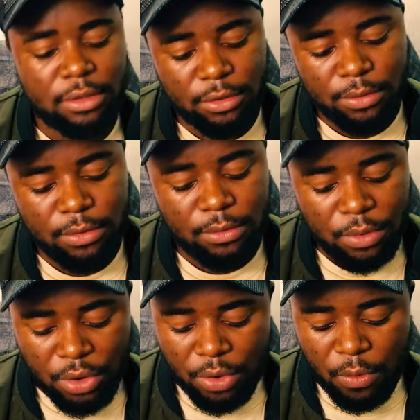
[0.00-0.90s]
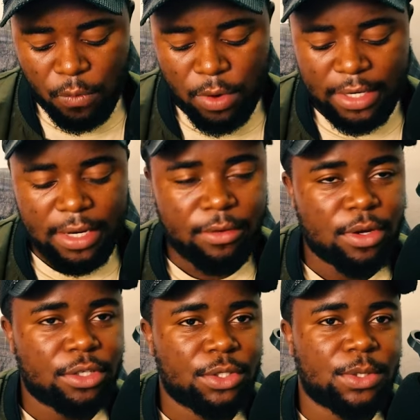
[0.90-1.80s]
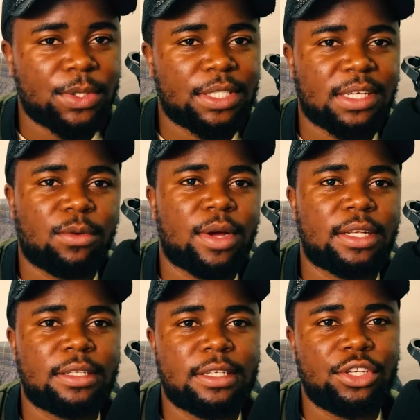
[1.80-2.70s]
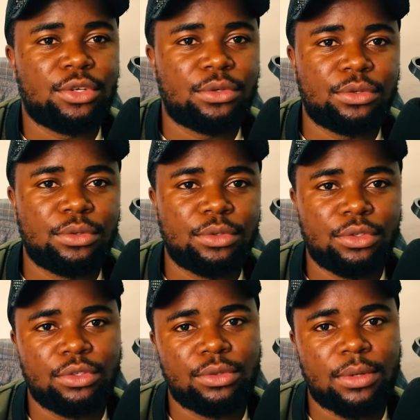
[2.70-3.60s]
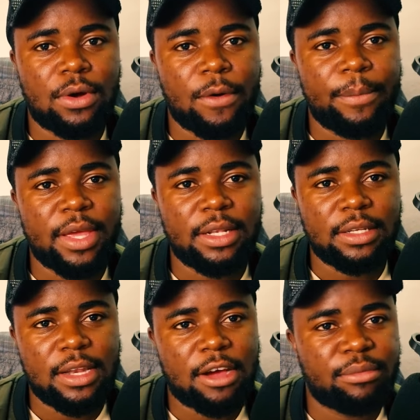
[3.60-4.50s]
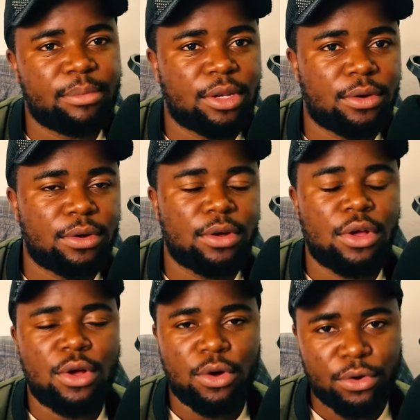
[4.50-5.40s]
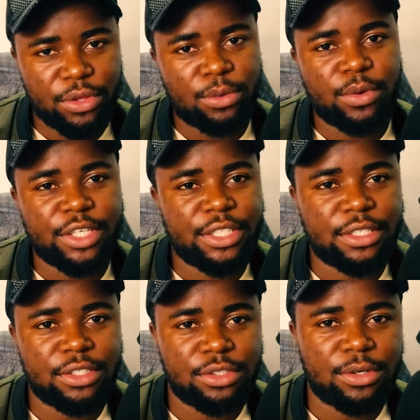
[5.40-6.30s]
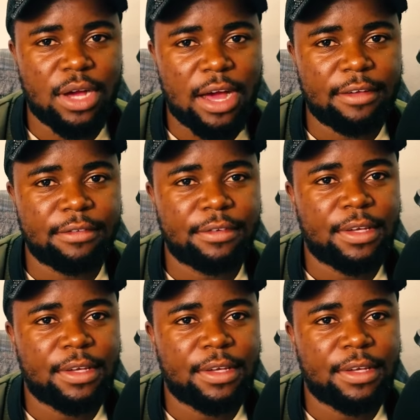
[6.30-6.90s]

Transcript: So what I want to do is I want you to comment down below all the questions you have